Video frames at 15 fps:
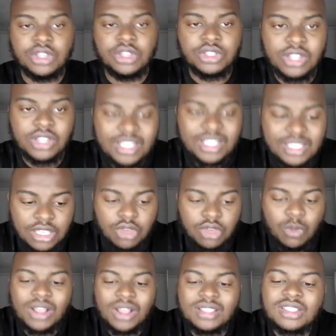So let's say you
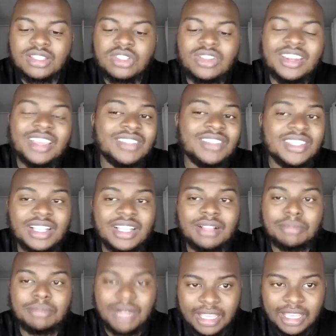wanted to leave the cell
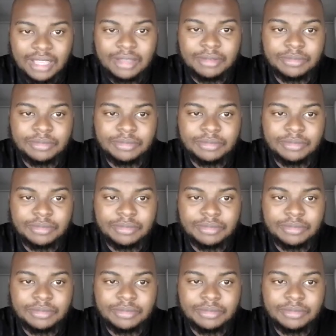blank.